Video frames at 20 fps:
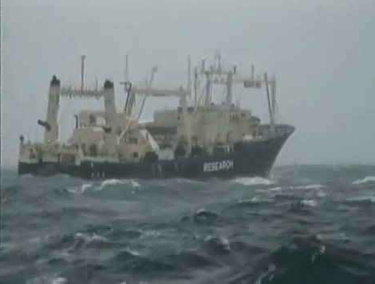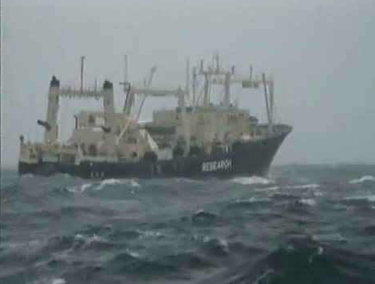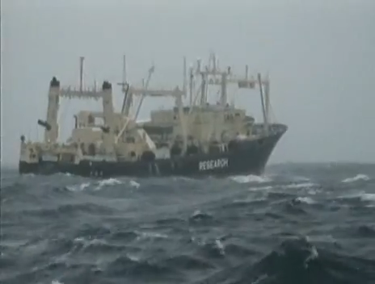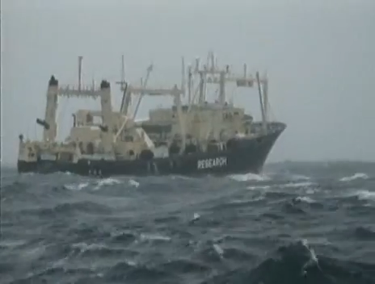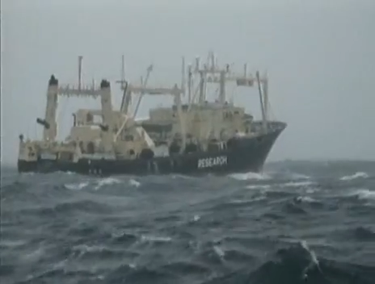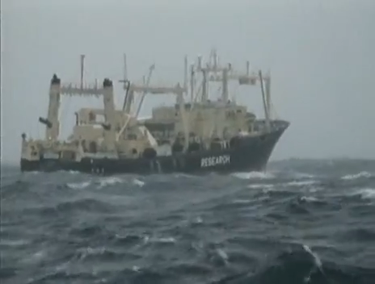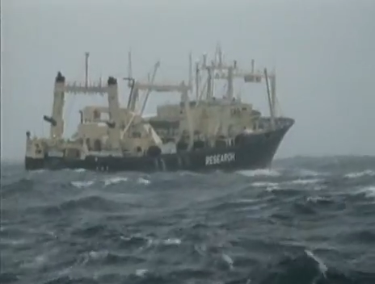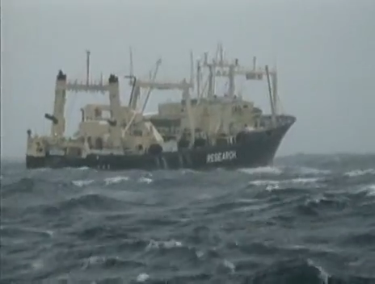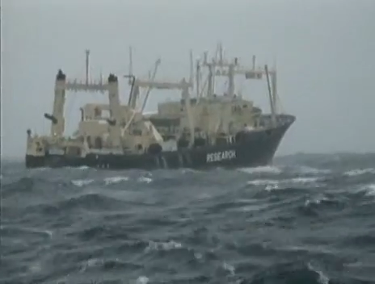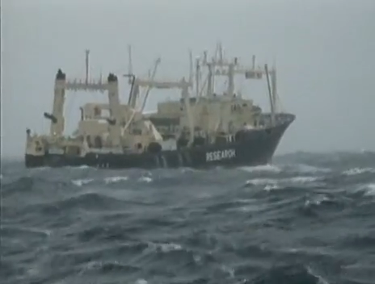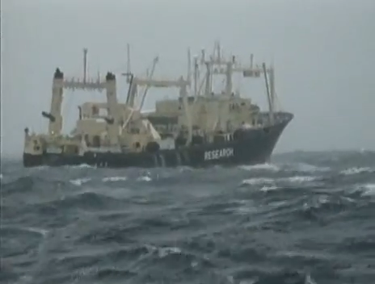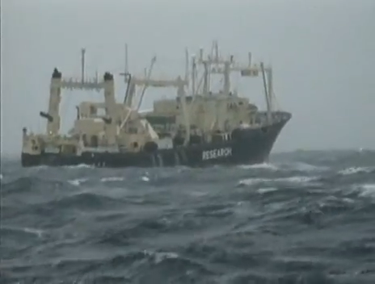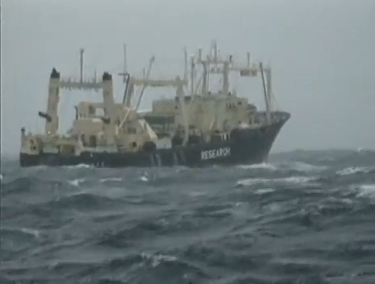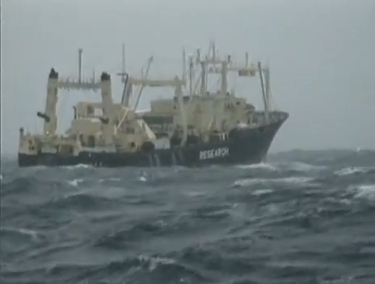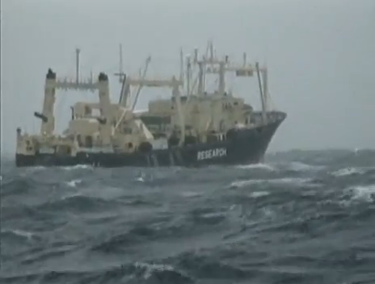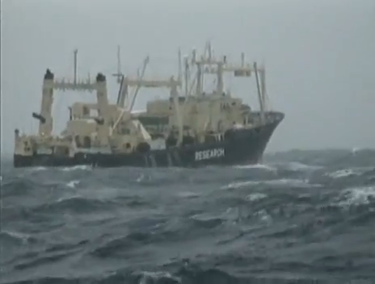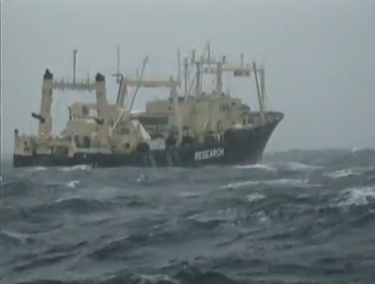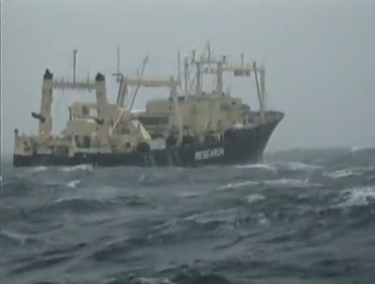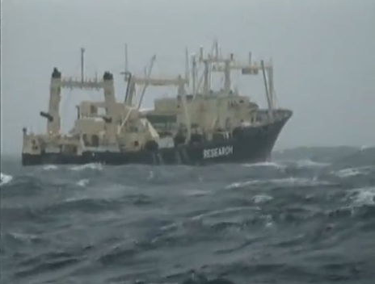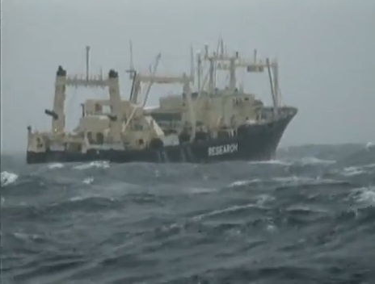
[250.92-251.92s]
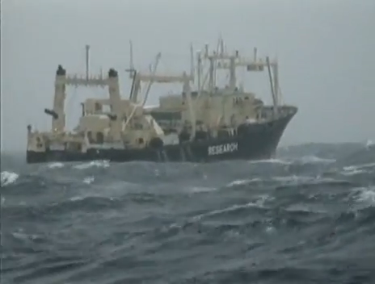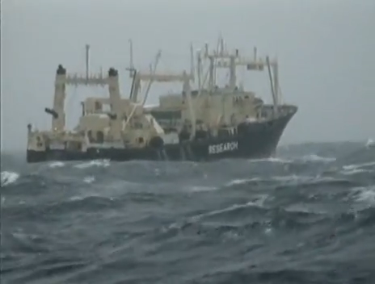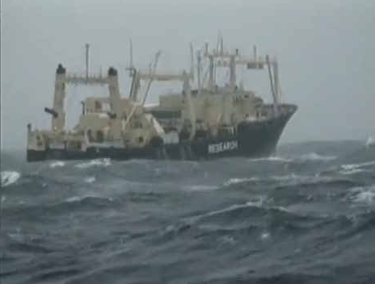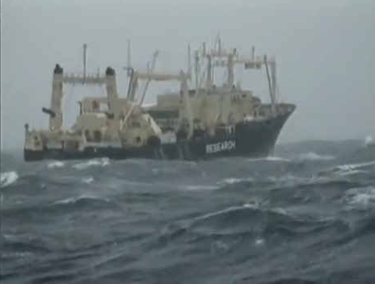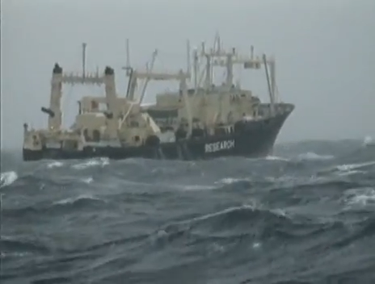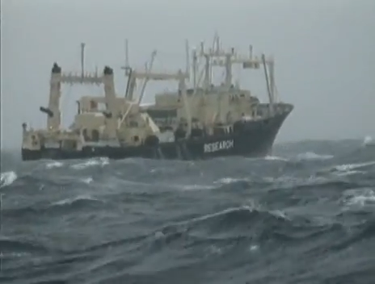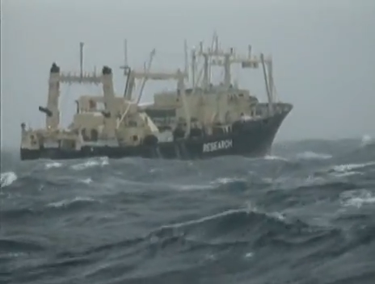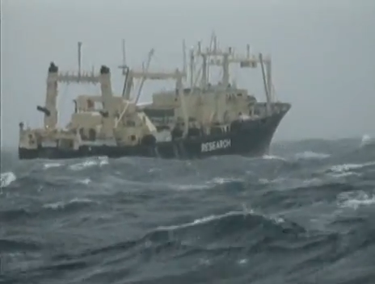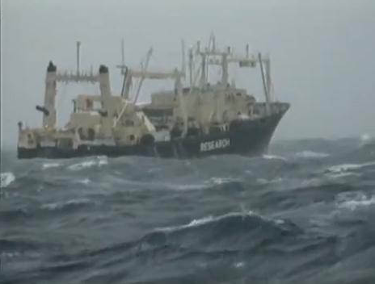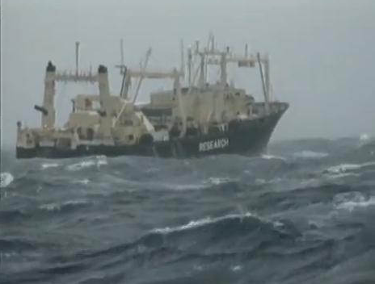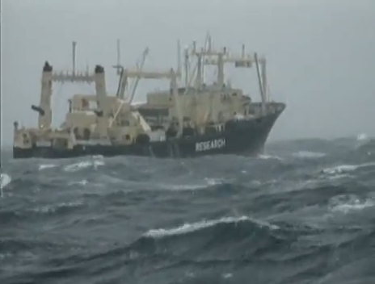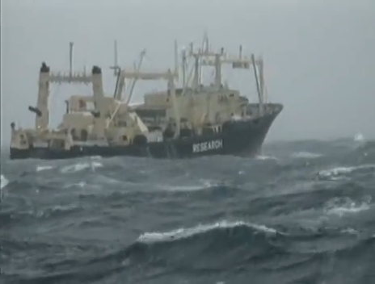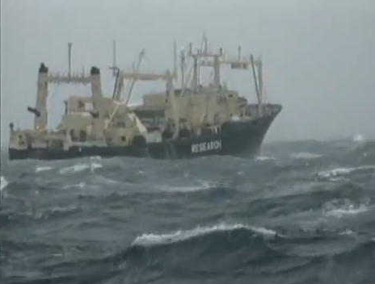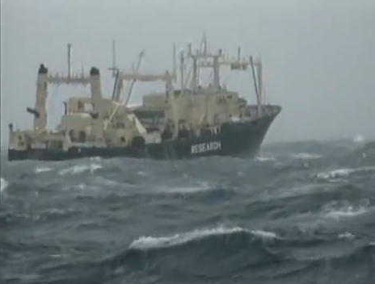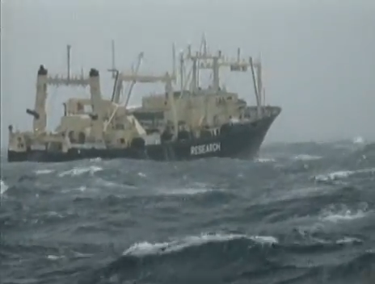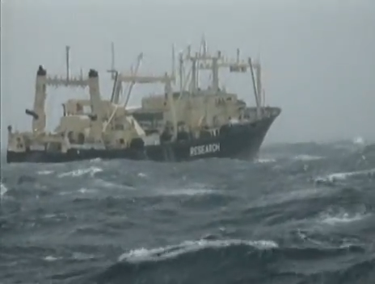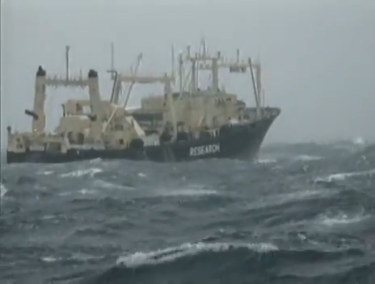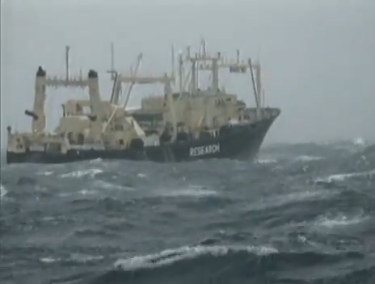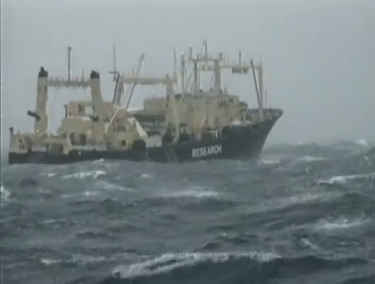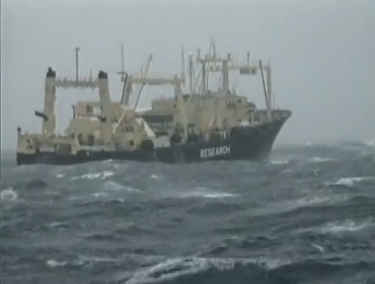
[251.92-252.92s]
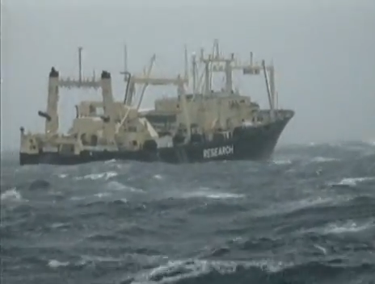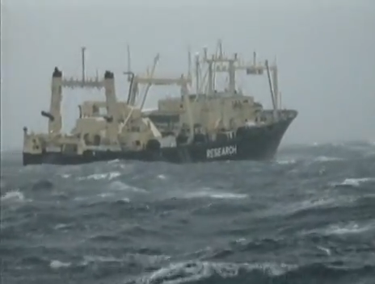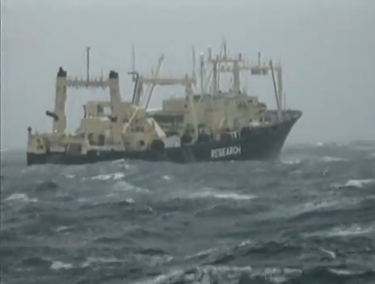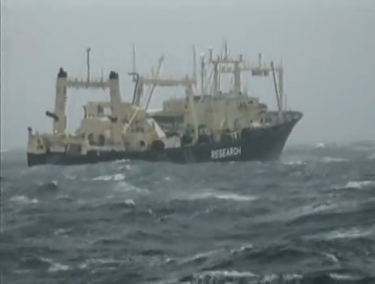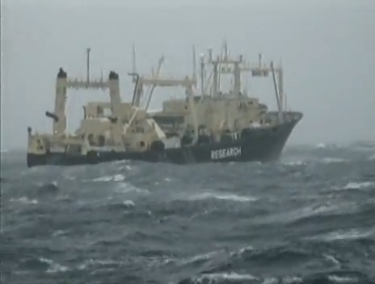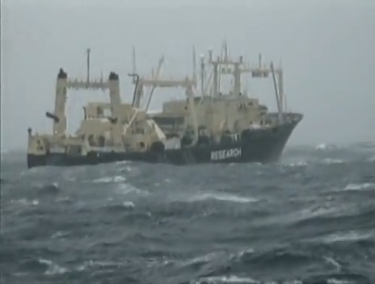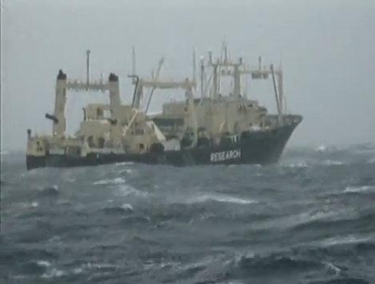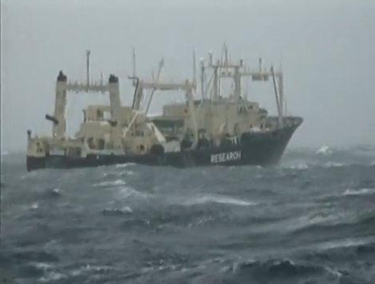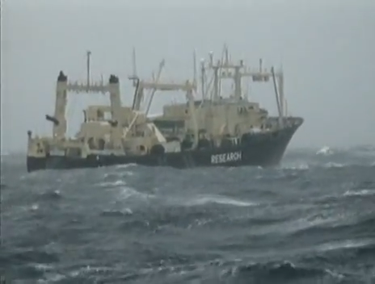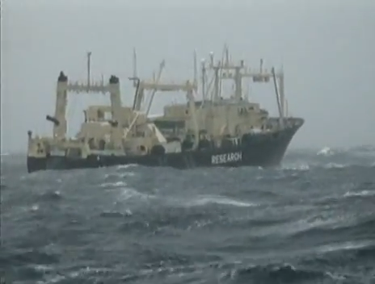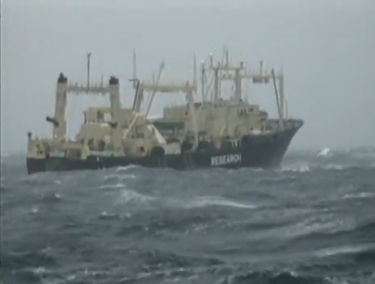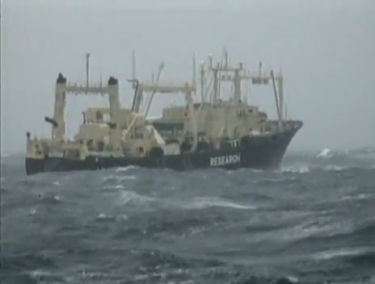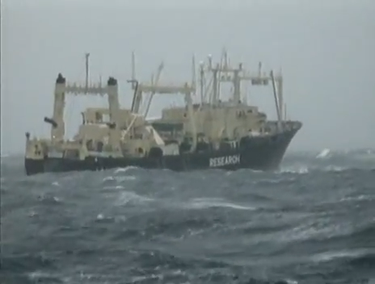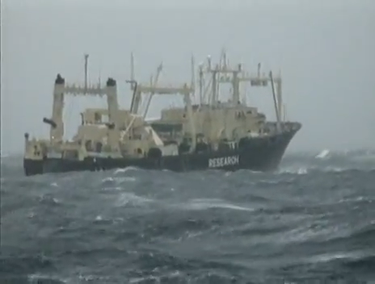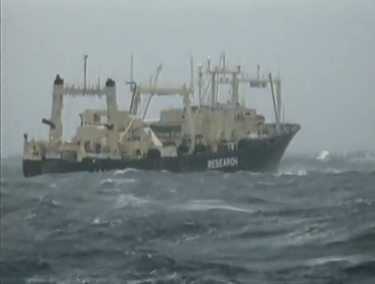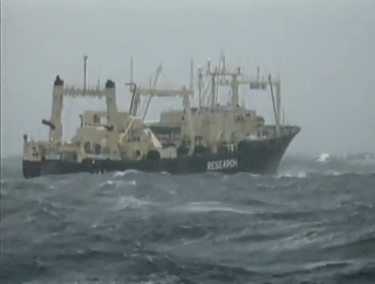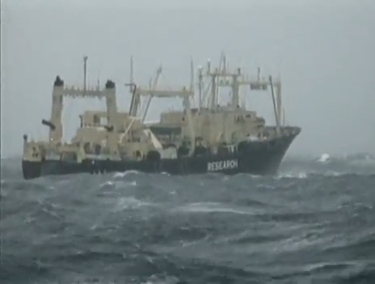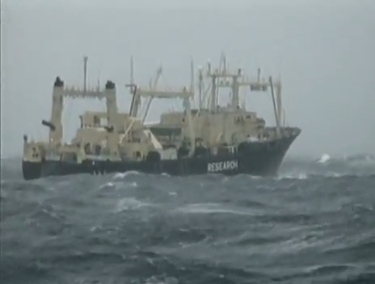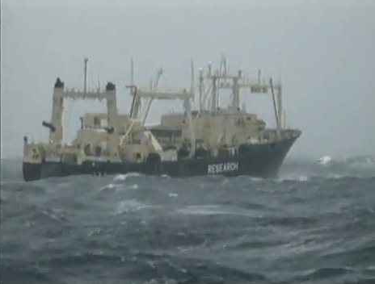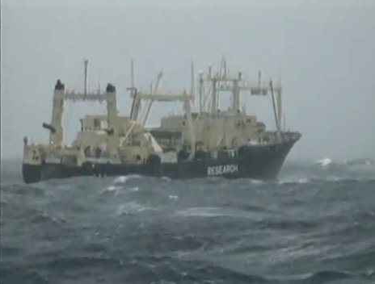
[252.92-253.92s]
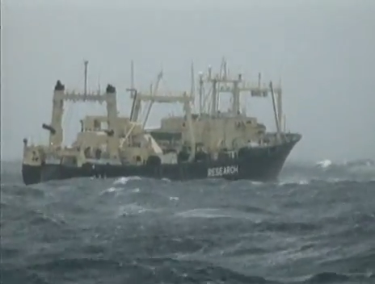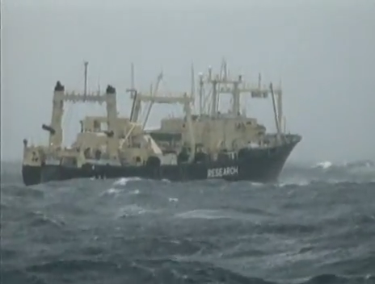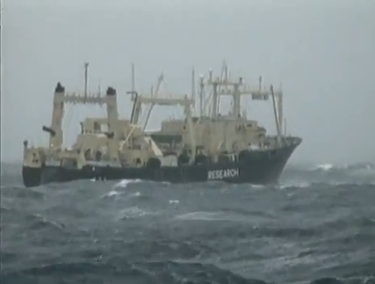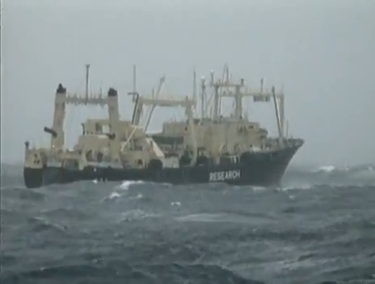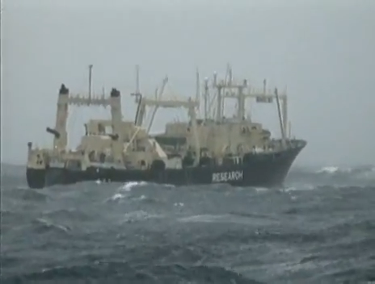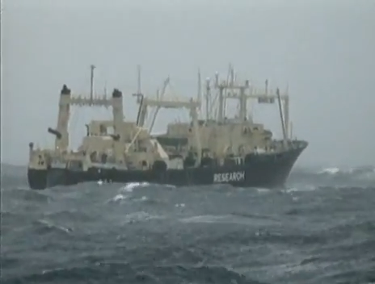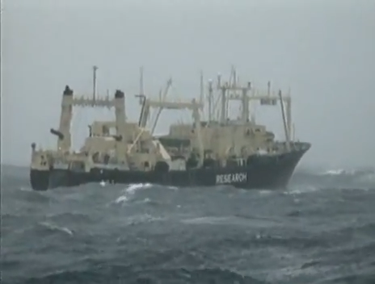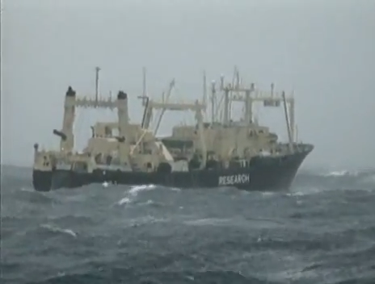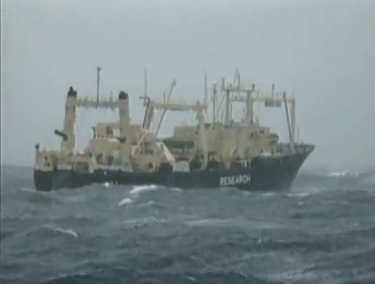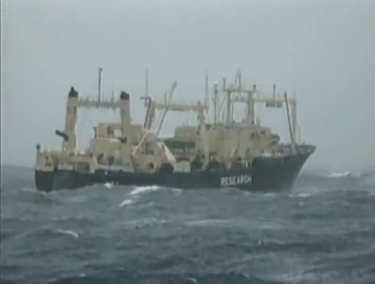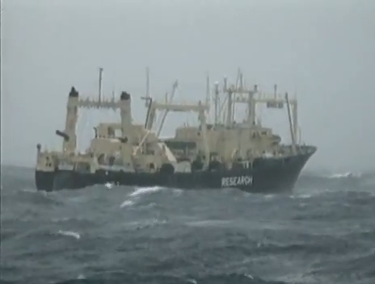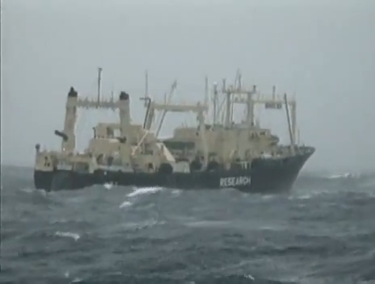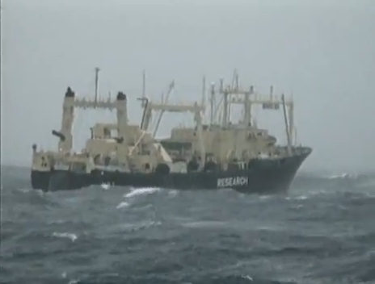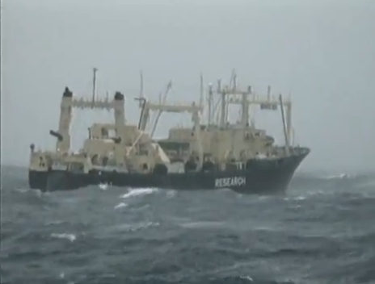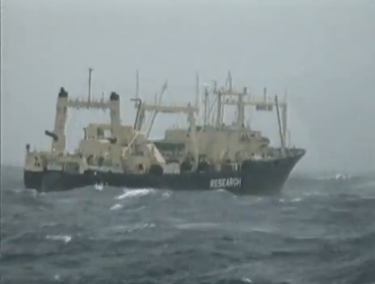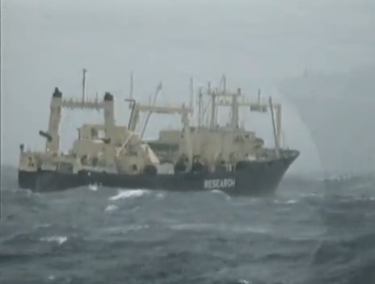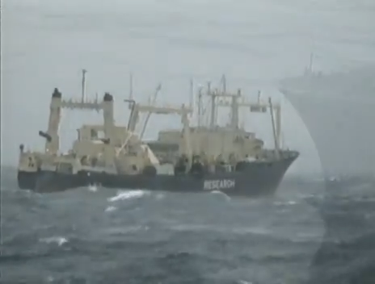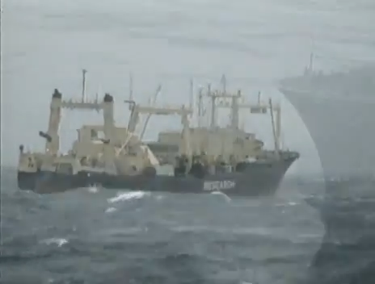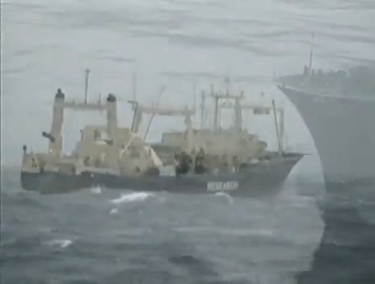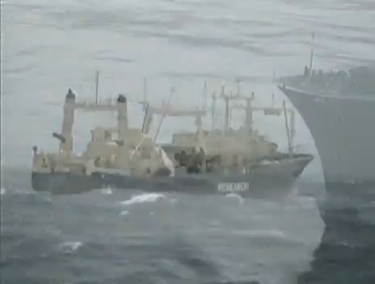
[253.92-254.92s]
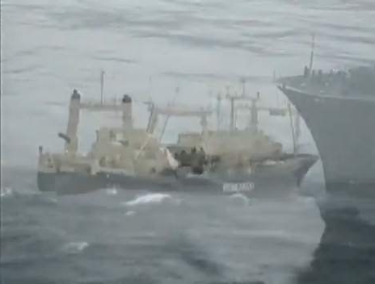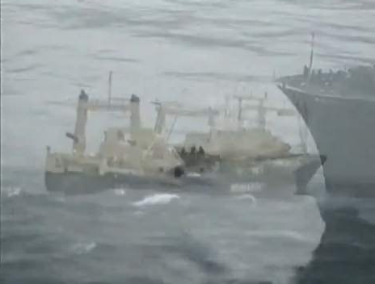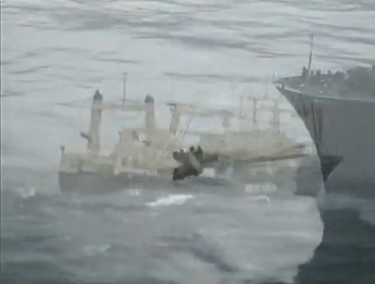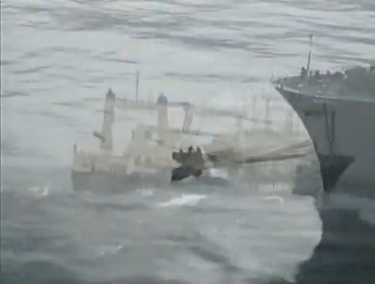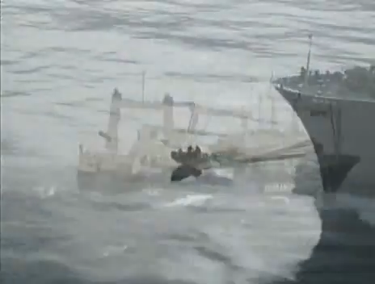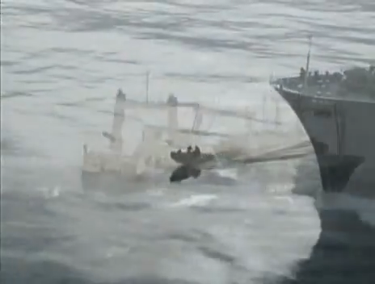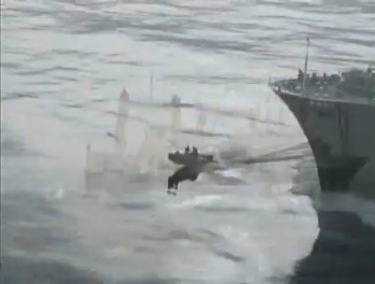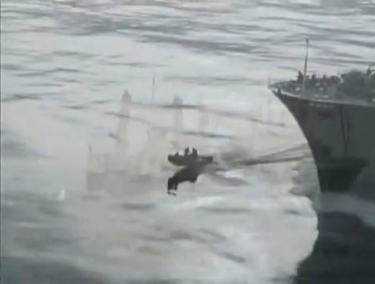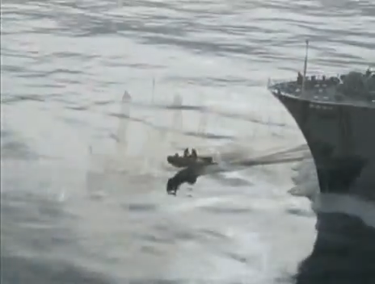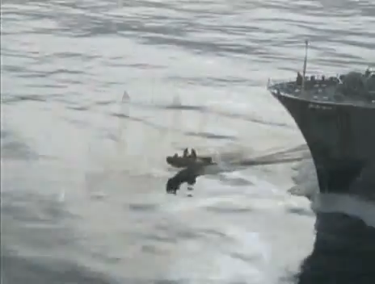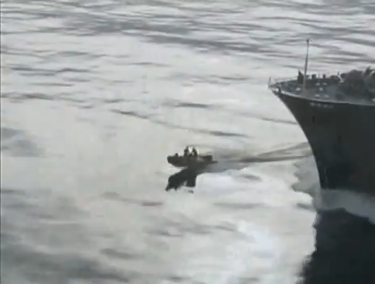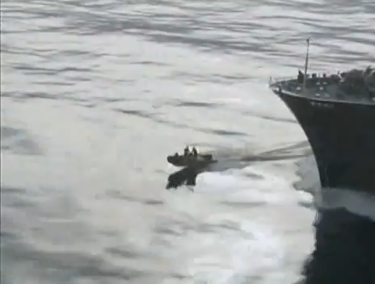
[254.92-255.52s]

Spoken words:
No face is visible, so there are no lips to read.